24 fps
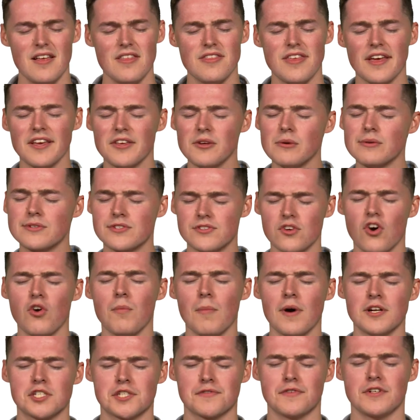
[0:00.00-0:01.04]
Thank you so
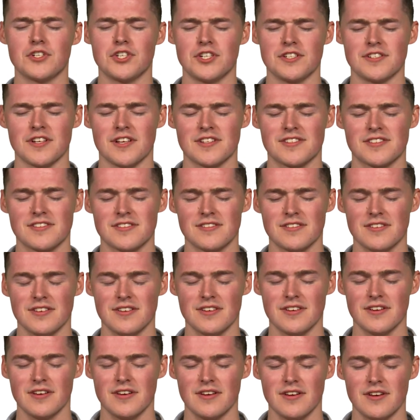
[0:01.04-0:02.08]
much for Jesus.
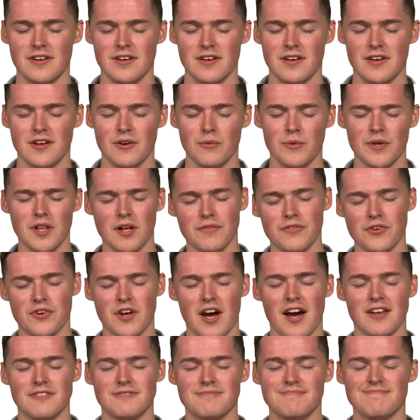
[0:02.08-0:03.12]
We love you,
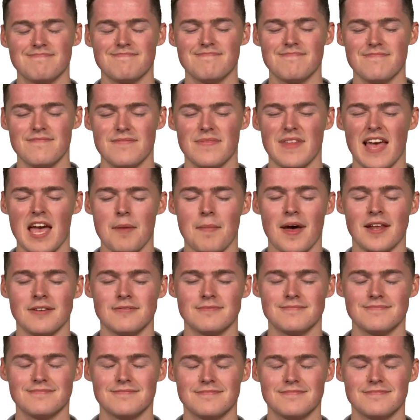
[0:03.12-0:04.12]
God. Amen.